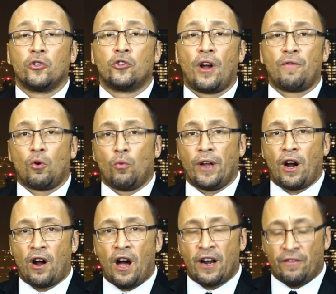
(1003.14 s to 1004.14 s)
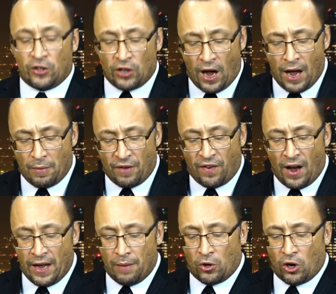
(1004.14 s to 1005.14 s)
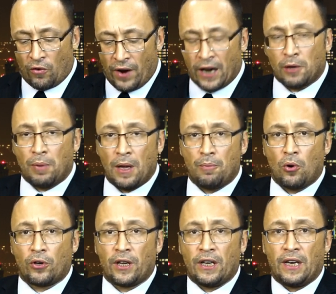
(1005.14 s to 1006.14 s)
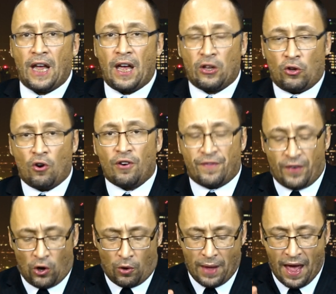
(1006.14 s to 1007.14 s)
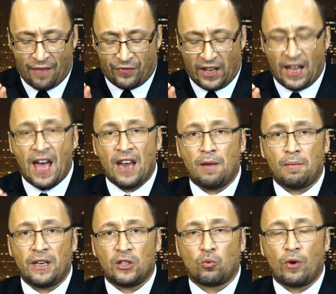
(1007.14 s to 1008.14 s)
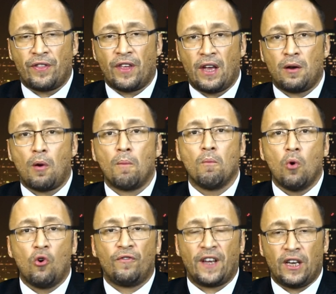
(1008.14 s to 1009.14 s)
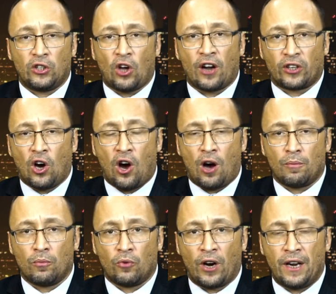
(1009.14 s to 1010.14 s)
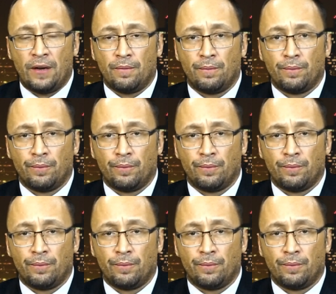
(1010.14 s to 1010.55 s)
Trevor, we are out of time. If I am correct, people can get your film at the enemieswithinmovie.com, right?